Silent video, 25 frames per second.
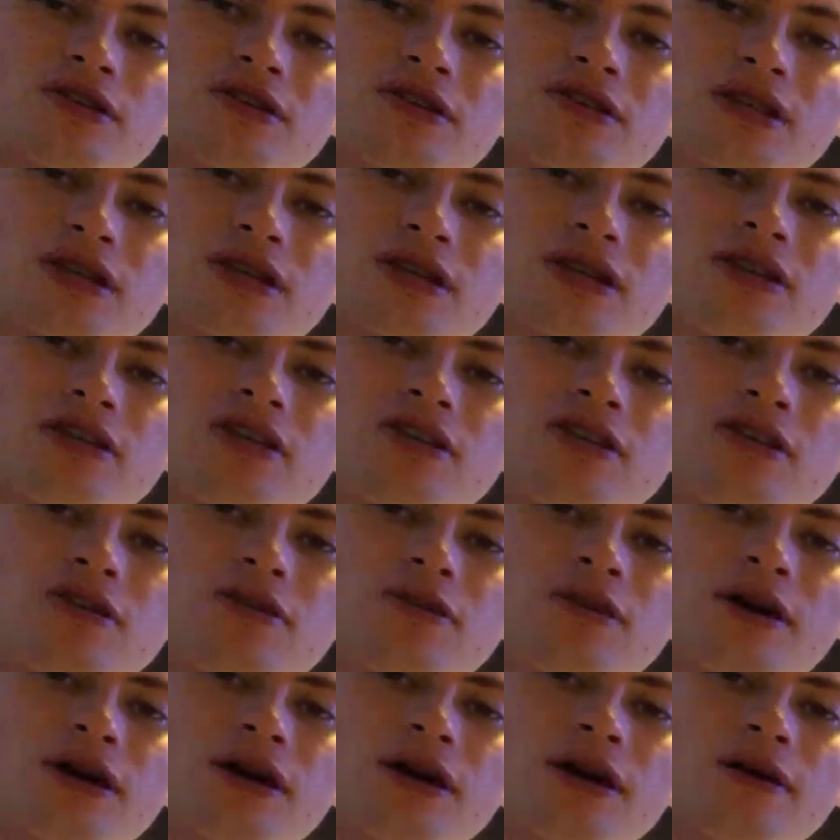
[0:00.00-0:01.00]
see a
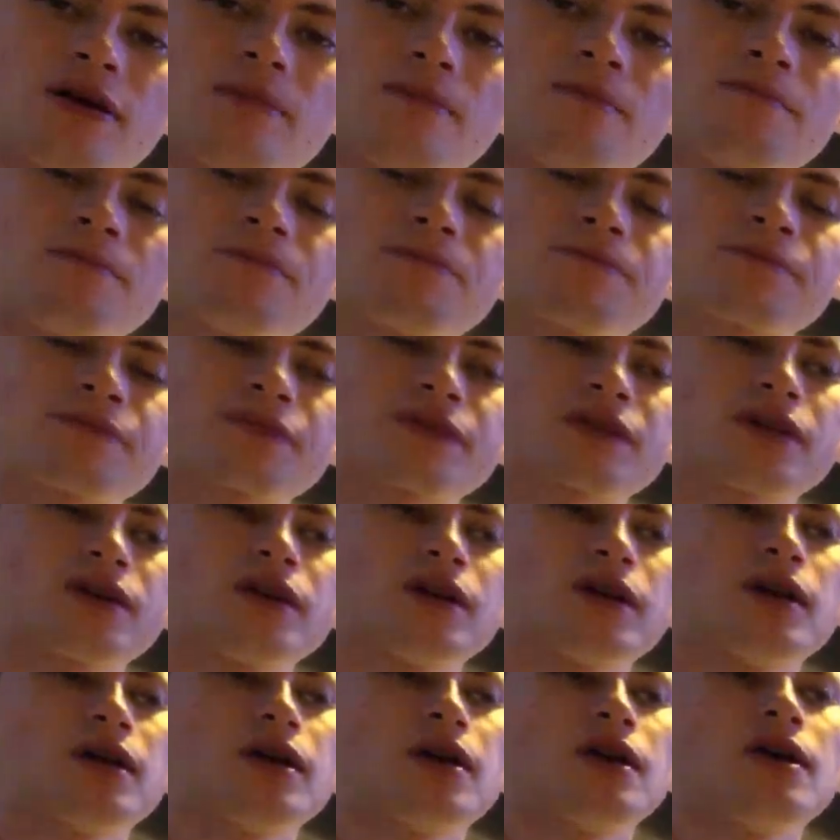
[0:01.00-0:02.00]
new
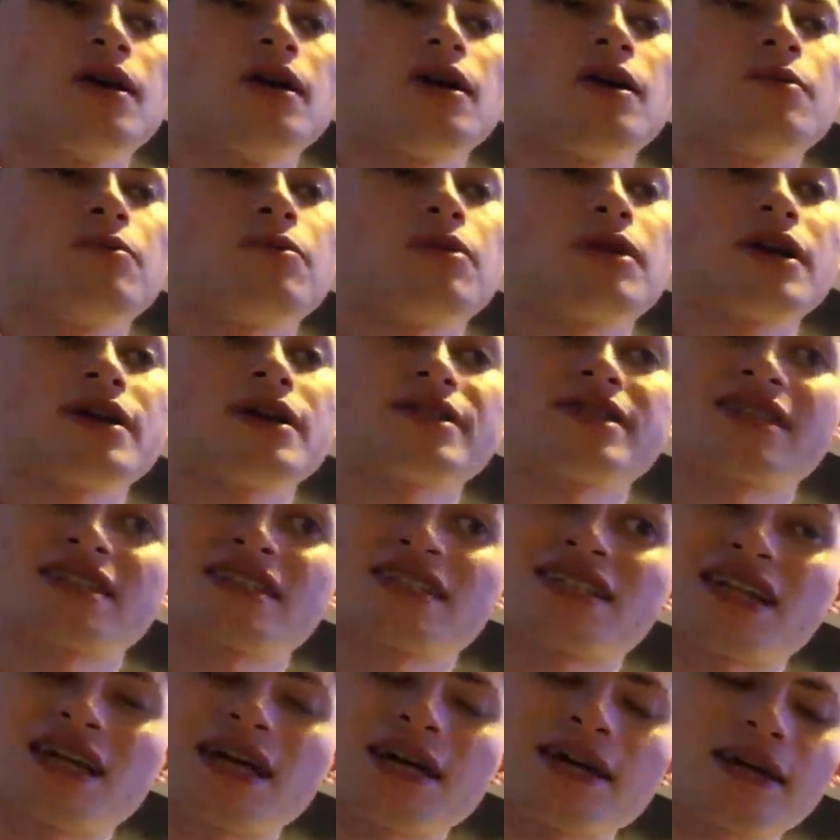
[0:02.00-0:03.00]
plastic
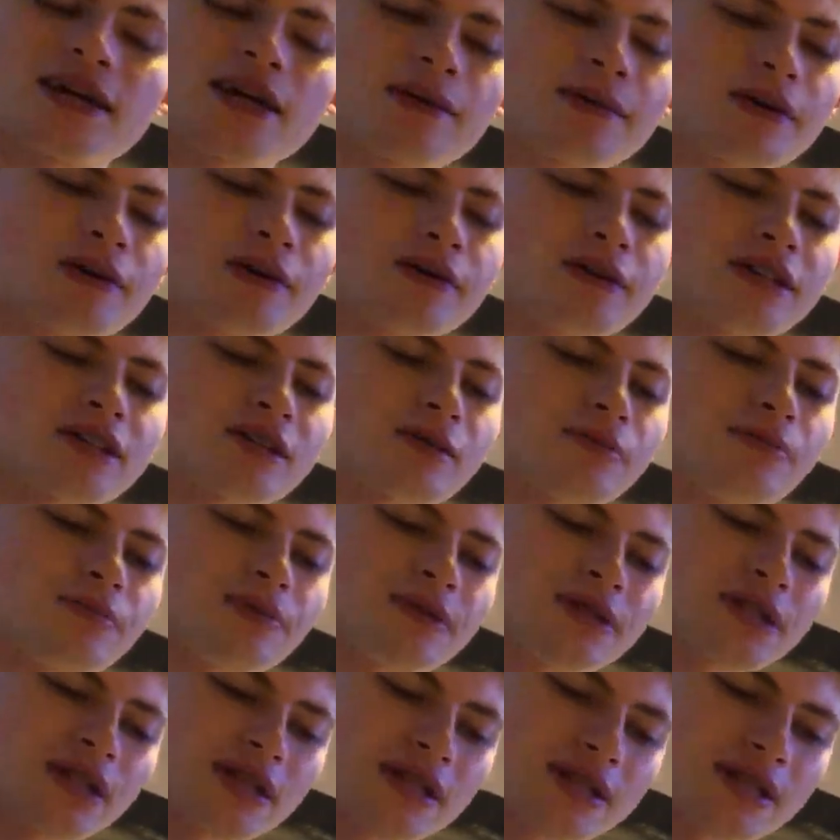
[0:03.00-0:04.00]
Slan come out. That's a
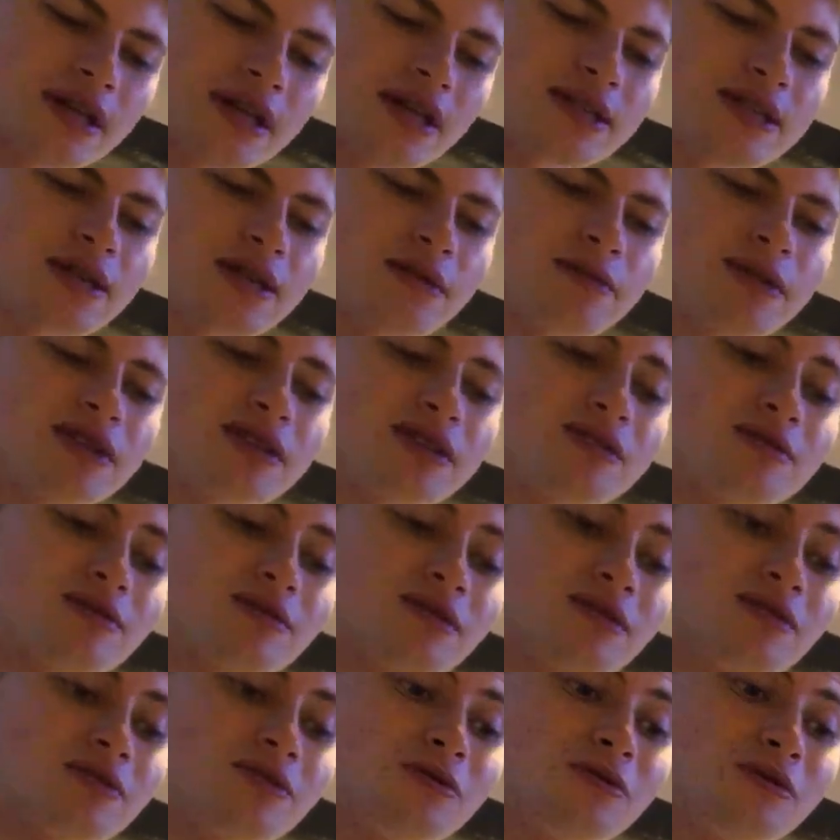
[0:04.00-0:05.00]
potentiality, but
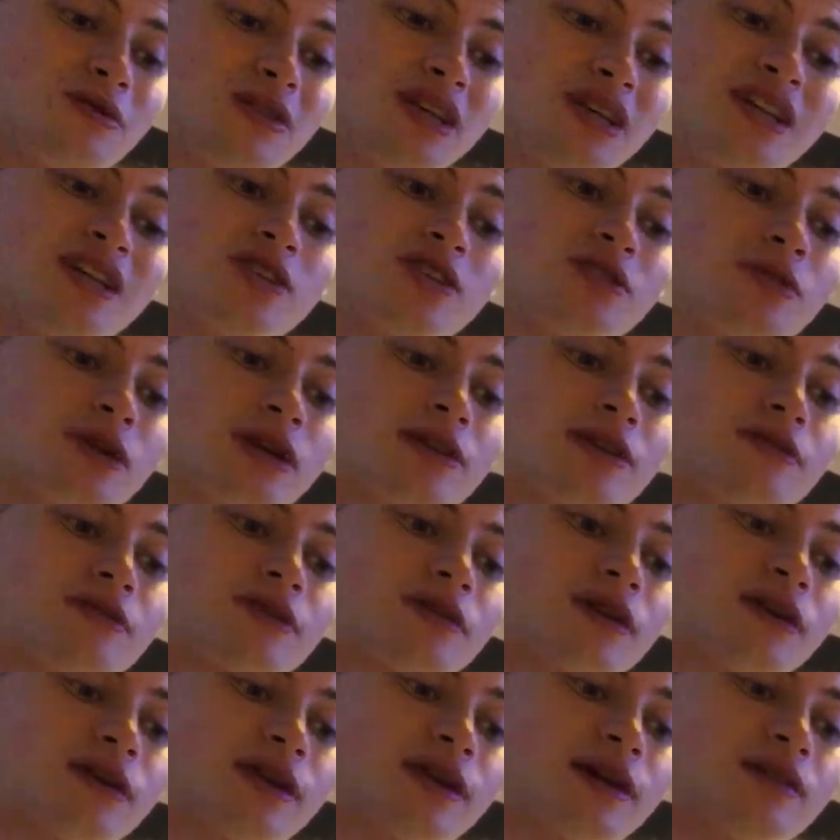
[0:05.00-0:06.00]
they didn't do anything
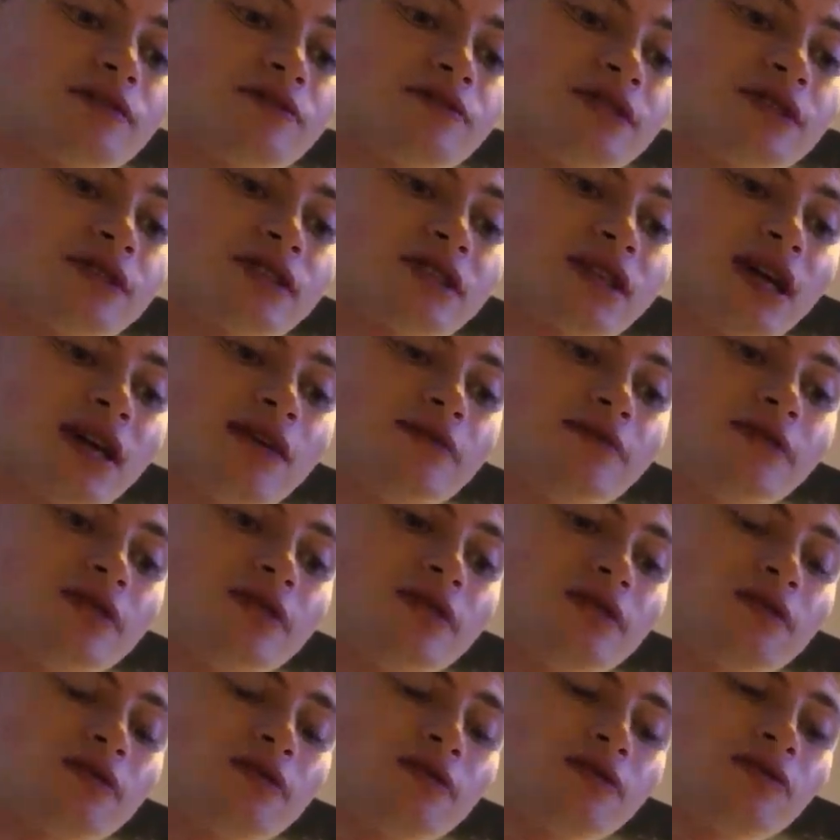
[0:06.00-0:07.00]
like that for the
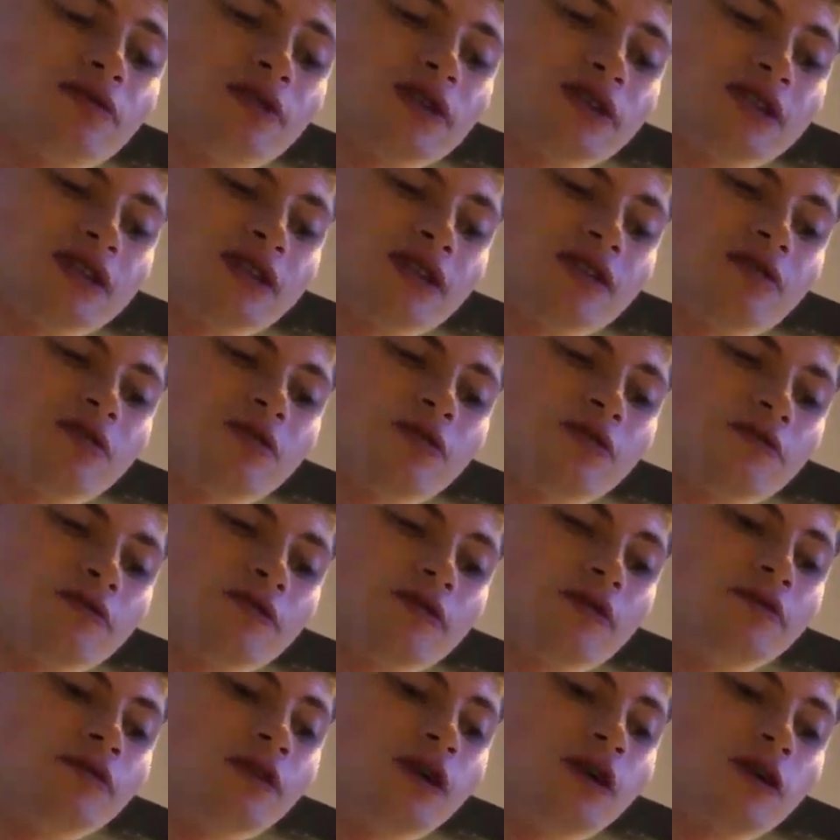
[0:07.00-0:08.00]
Skaven or the Flesh Eater Court
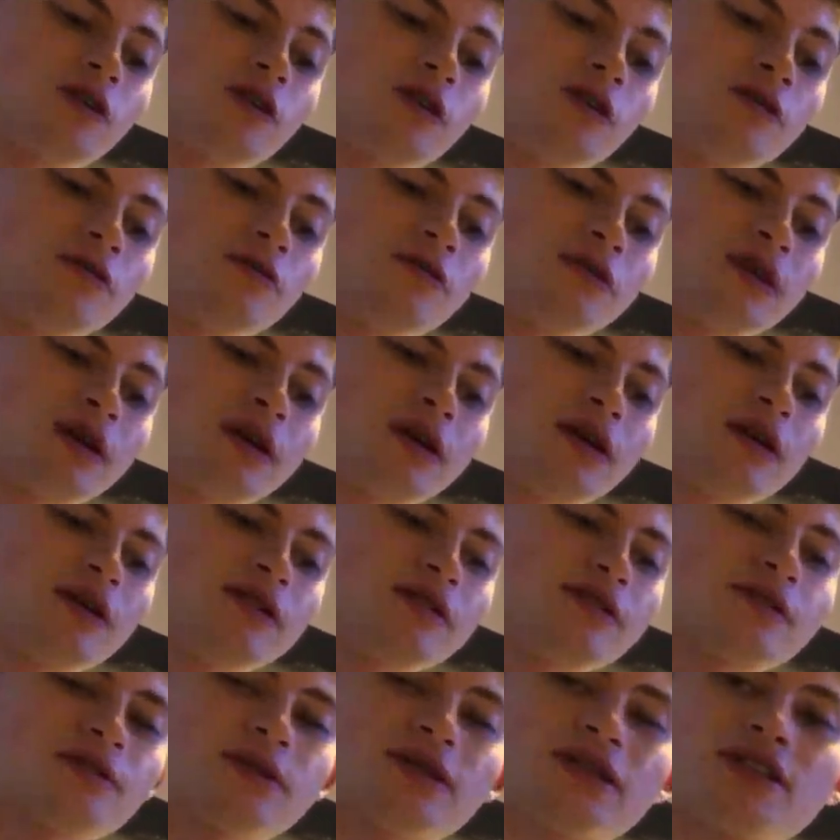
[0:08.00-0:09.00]
for the Vargolf.
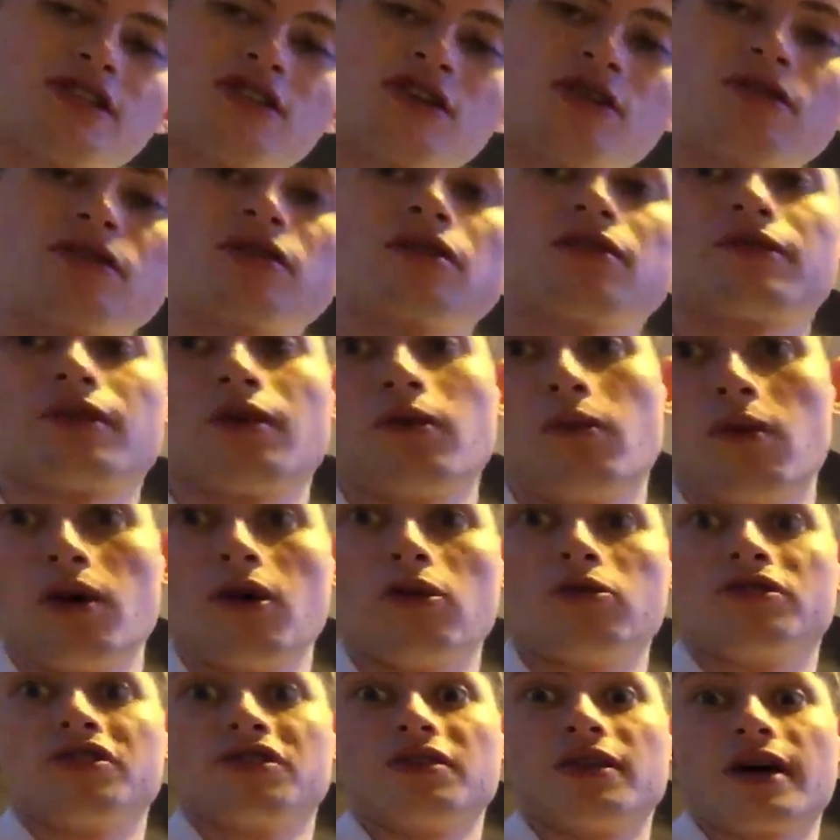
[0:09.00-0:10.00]
So I don't know if they
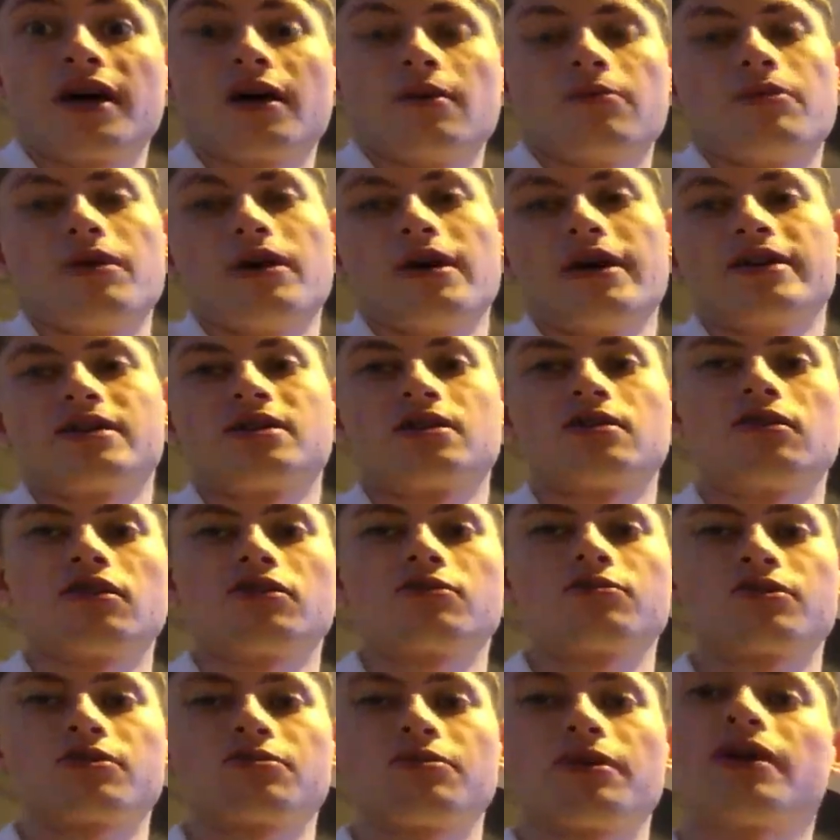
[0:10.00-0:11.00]
will do that, but it's a nice
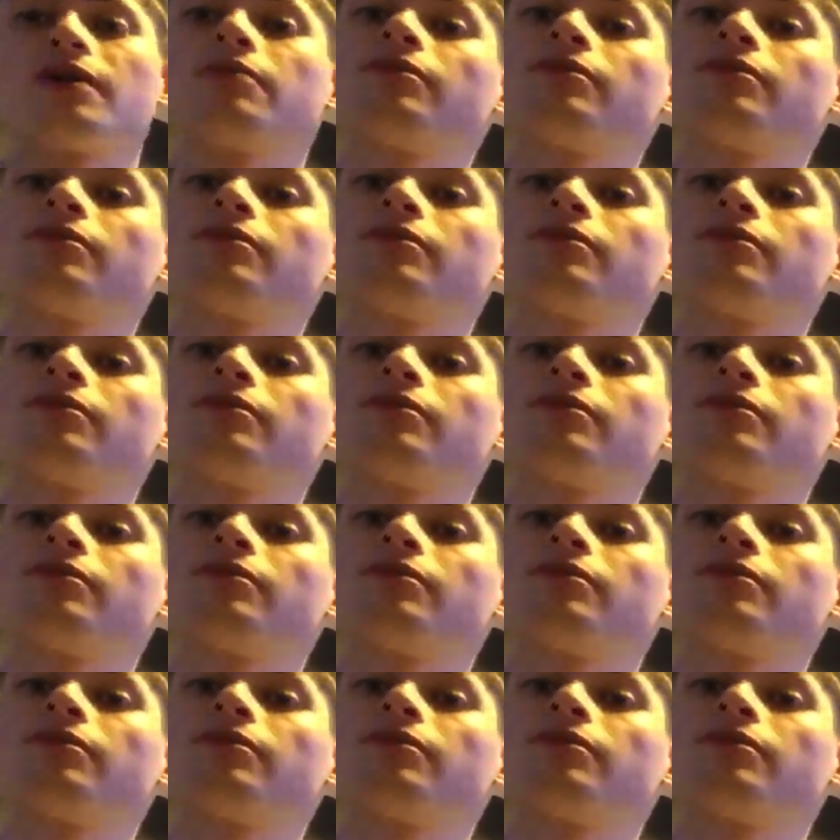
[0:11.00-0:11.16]
possibility.